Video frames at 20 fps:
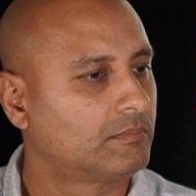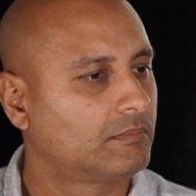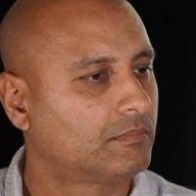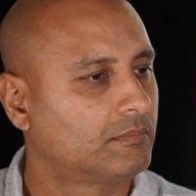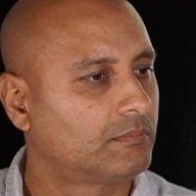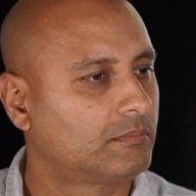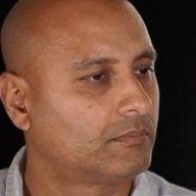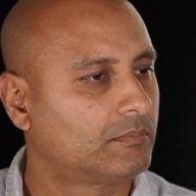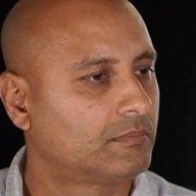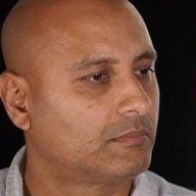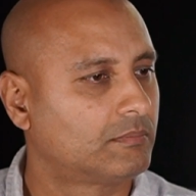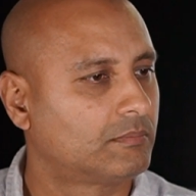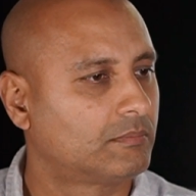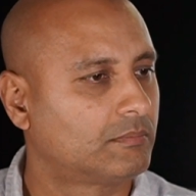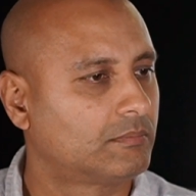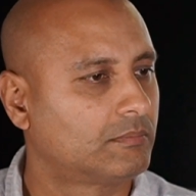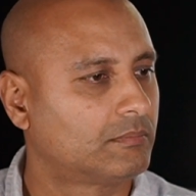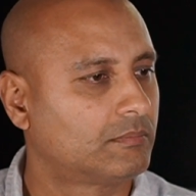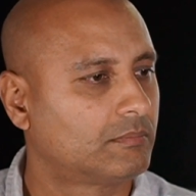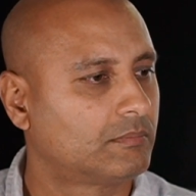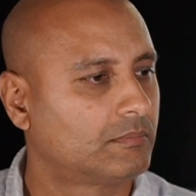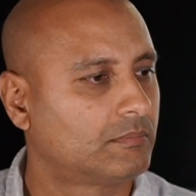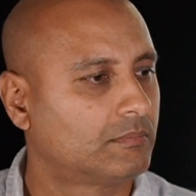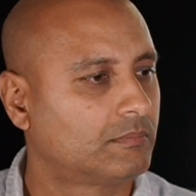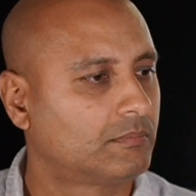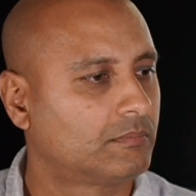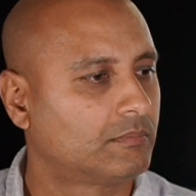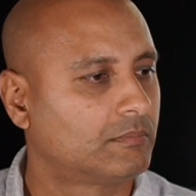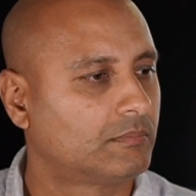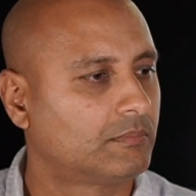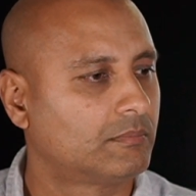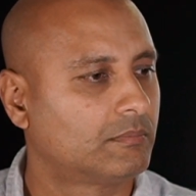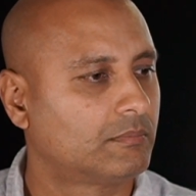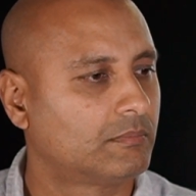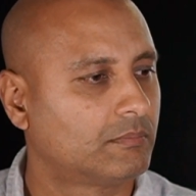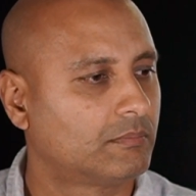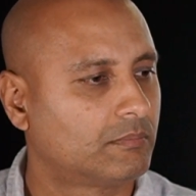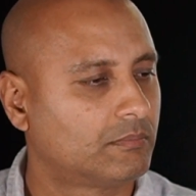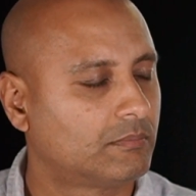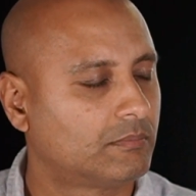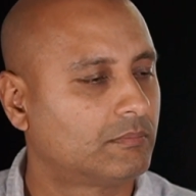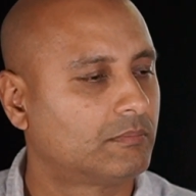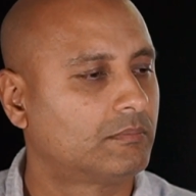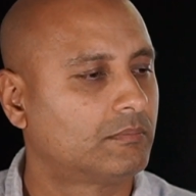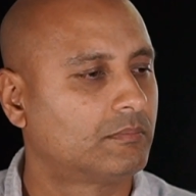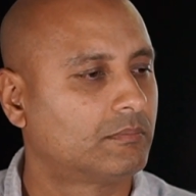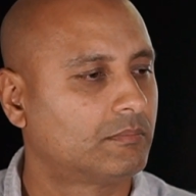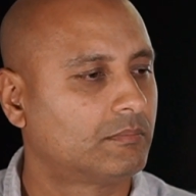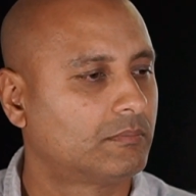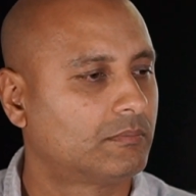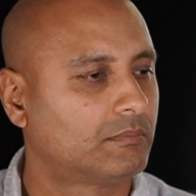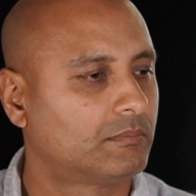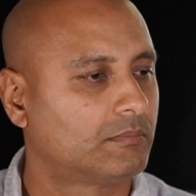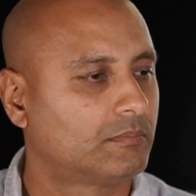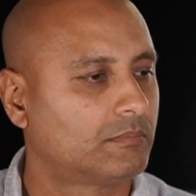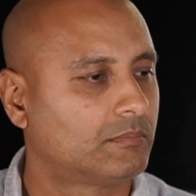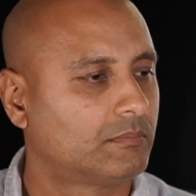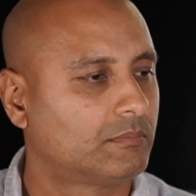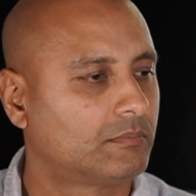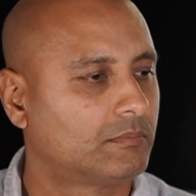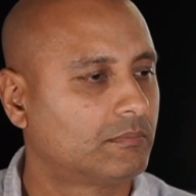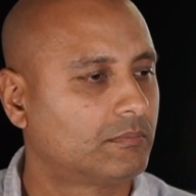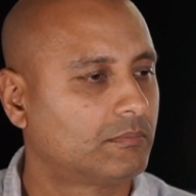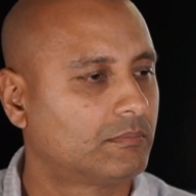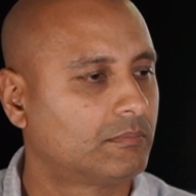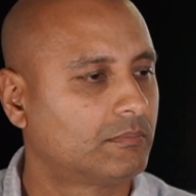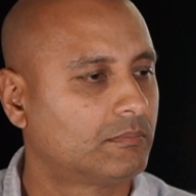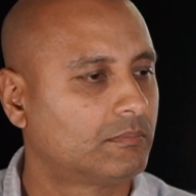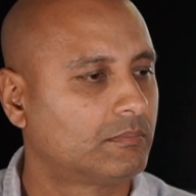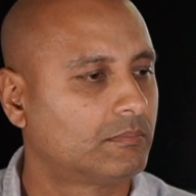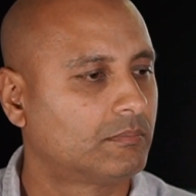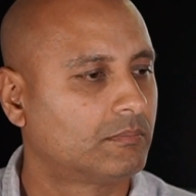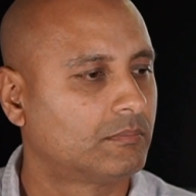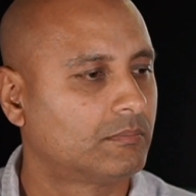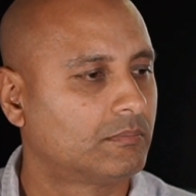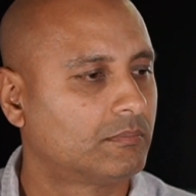(silent)